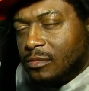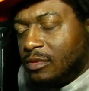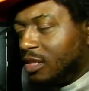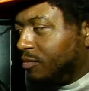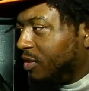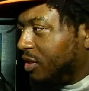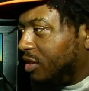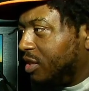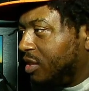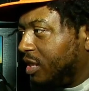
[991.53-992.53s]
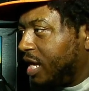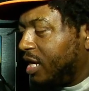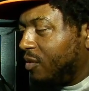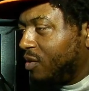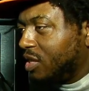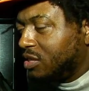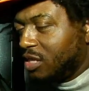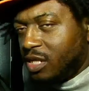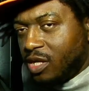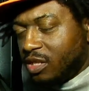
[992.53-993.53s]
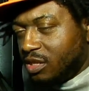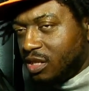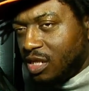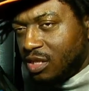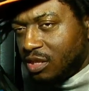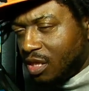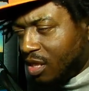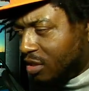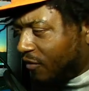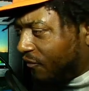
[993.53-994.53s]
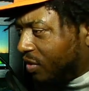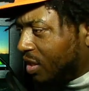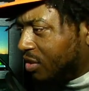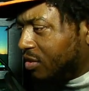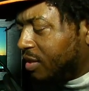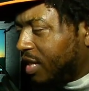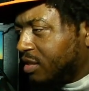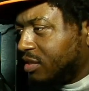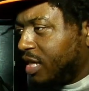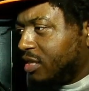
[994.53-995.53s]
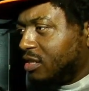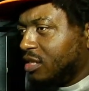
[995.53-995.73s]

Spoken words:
Then now they want to send their descendants to flood the United States.